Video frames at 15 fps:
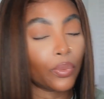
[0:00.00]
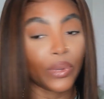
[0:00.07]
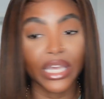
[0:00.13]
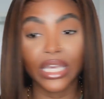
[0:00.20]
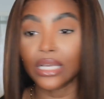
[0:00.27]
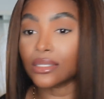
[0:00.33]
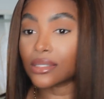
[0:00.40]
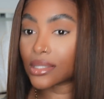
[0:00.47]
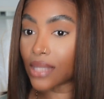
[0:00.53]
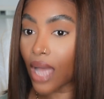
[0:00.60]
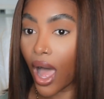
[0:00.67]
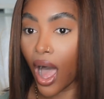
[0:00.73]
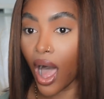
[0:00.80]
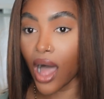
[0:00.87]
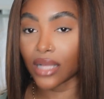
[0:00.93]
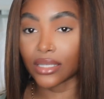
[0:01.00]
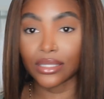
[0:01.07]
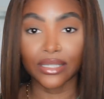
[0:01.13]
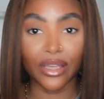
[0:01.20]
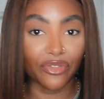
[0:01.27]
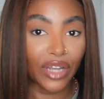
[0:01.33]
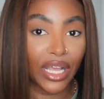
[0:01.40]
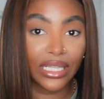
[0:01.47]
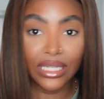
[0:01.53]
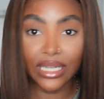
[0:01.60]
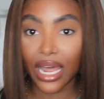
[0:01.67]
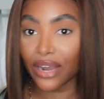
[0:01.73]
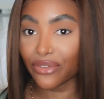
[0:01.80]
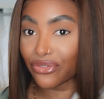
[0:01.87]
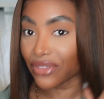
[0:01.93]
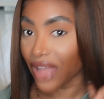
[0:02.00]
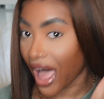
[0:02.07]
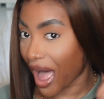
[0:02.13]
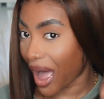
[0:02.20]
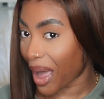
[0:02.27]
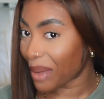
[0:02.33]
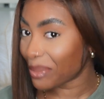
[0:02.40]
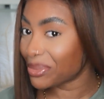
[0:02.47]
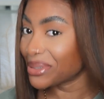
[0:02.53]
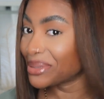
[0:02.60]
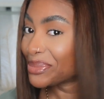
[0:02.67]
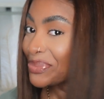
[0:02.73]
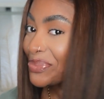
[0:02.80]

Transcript: wig install. It's definitely not a flop.